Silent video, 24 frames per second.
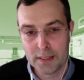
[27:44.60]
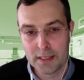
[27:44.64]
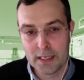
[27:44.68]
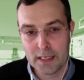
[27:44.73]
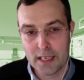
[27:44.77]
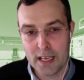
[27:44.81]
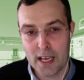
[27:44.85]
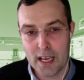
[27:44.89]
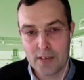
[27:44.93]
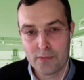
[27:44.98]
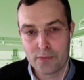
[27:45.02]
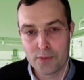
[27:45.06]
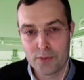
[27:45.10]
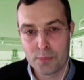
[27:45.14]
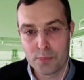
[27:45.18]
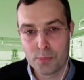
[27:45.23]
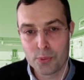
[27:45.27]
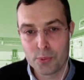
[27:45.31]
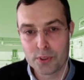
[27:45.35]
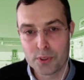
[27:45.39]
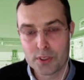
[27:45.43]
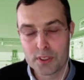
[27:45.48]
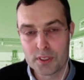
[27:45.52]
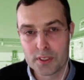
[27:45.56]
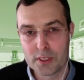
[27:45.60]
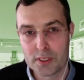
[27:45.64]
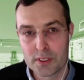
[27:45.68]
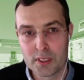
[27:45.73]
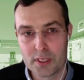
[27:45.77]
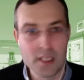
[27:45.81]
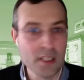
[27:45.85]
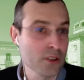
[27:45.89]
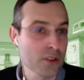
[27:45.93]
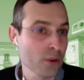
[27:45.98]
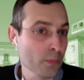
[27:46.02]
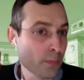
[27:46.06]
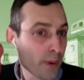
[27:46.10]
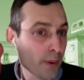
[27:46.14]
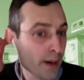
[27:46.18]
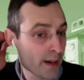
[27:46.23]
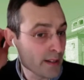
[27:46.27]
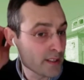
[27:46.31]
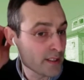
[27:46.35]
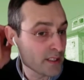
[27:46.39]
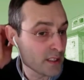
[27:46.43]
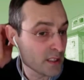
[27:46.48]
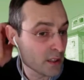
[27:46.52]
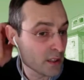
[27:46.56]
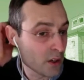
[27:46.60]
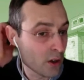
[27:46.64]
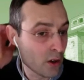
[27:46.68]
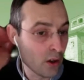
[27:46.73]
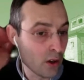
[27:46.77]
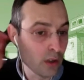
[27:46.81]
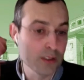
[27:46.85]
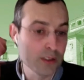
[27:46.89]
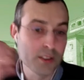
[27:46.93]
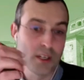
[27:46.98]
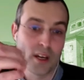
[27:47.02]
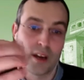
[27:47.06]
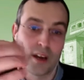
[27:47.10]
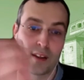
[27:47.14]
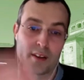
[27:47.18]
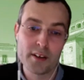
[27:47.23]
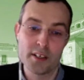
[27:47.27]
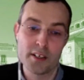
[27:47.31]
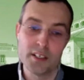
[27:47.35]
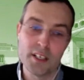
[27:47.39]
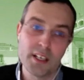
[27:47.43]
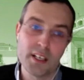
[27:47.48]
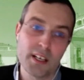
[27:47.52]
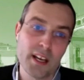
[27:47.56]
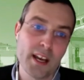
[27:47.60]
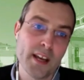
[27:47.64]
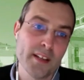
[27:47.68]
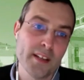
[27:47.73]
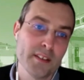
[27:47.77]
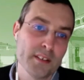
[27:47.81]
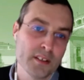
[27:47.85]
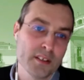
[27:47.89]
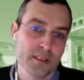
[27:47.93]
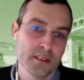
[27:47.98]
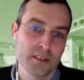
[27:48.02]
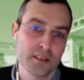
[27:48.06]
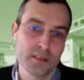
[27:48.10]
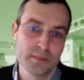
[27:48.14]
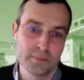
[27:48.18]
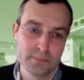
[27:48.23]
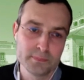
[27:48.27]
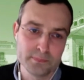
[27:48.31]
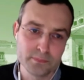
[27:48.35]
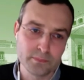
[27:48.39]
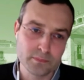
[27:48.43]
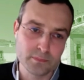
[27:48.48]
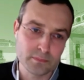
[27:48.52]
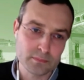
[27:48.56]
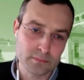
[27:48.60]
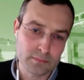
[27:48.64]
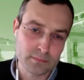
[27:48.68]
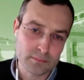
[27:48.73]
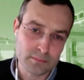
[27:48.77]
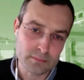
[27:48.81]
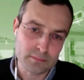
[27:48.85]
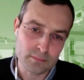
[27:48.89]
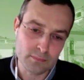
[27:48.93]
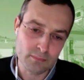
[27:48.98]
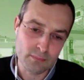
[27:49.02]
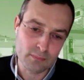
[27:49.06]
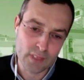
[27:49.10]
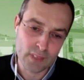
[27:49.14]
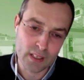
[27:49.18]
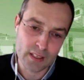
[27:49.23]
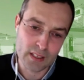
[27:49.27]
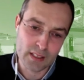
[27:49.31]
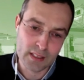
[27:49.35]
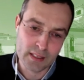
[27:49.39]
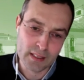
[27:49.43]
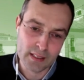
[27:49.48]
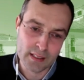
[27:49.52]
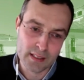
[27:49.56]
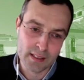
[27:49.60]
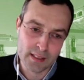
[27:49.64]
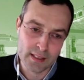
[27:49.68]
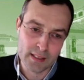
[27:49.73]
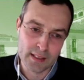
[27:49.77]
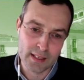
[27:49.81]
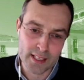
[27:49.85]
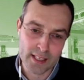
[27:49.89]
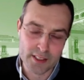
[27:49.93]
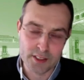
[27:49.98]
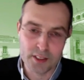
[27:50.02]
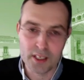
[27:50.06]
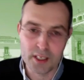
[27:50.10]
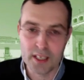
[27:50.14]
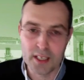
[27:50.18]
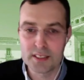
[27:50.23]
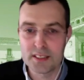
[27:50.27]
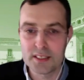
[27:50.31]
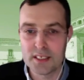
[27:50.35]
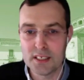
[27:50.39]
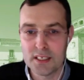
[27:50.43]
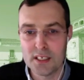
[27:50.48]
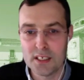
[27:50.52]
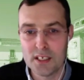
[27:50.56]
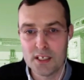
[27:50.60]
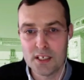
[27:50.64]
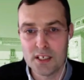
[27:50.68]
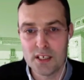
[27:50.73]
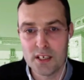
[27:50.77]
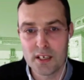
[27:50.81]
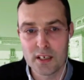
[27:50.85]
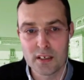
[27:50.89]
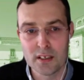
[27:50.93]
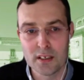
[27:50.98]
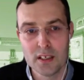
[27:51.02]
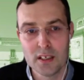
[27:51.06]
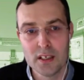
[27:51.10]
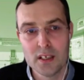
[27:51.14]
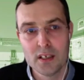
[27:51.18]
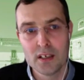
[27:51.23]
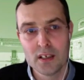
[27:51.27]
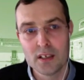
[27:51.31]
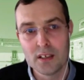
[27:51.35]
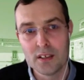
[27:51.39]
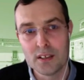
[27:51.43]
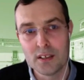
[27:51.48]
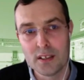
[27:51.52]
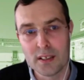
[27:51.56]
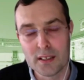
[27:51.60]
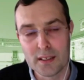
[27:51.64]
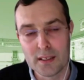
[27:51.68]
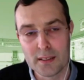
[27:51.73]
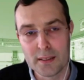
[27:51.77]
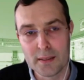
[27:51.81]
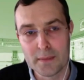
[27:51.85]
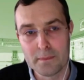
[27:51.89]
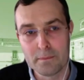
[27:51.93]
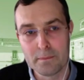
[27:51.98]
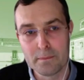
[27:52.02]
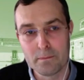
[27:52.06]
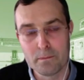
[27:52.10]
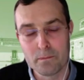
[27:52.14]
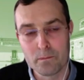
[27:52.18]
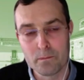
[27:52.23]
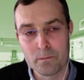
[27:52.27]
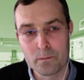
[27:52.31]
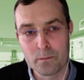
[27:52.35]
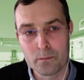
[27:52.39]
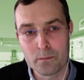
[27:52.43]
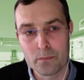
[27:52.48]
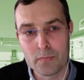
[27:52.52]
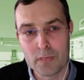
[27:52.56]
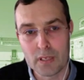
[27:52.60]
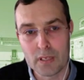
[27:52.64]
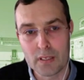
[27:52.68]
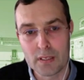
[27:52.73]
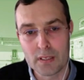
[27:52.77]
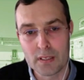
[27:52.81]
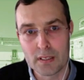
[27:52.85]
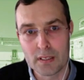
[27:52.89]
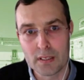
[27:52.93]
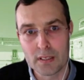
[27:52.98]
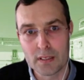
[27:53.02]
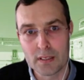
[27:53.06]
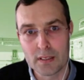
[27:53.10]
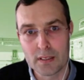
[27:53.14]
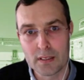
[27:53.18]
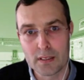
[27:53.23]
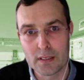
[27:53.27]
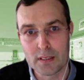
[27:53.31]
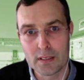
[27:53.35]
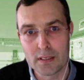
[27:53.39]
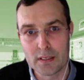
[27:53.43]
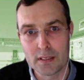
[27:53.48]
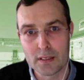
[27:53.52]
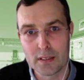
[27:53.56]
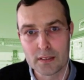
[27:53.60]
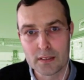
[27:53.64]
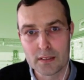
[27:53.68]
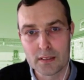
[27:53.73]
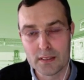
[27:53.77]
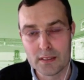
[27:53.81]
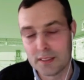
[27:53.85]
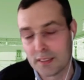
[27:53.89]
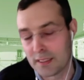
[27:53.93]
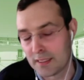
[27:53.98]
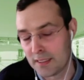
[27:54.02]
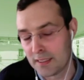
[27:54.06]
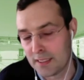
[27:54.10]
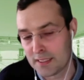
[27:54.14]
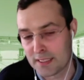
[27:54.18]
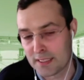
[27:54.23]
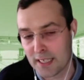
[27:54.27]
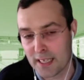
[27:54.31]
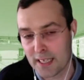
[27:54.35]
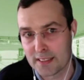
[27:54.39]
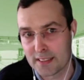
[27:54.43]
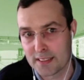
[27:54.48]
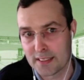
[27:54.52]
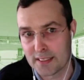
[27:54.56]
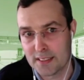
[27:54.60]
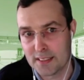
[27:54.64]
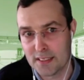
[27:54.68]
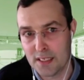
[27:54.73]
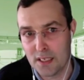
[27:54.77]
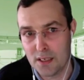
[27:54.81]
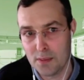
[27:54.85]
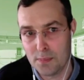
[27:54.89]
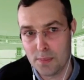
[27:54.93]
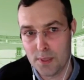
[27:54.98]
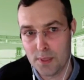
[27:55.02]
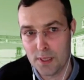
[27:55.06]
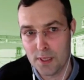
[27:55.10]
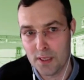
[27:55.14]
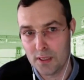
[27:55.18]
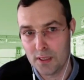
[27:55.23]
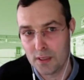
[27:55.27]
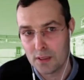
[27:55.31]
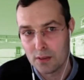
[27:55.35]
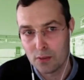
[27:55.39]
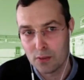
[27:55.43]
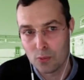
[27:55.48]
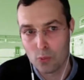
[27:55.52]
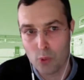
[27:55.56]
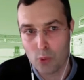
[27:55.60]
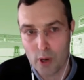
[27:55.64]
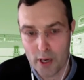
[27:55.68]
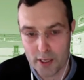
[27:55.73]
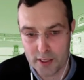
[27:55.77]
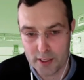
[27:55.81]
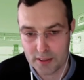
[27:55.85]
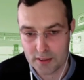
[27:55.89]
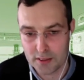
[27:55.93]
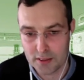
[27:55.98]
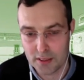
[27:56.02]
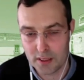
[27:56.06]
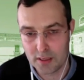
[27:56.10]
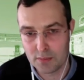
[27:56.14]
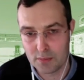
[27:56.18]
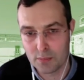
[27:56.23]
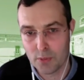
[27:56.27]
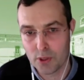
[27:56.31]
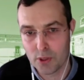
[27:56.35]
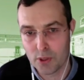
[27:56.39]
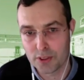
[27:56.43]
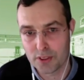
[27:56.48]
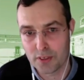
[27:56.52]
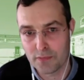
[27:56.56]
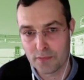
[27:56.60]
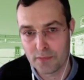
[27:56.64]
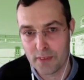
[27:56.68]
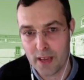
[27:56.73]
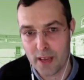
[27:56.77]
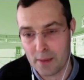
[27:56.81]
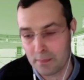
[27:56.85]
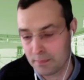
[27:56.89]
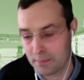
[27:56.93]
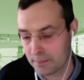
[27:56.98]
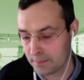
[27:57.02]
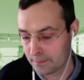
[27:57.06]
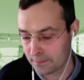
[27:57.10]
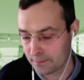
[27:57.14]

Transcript: If we put in comparison all the other indicators, as you can see here, in this case the CEB ones in most of them,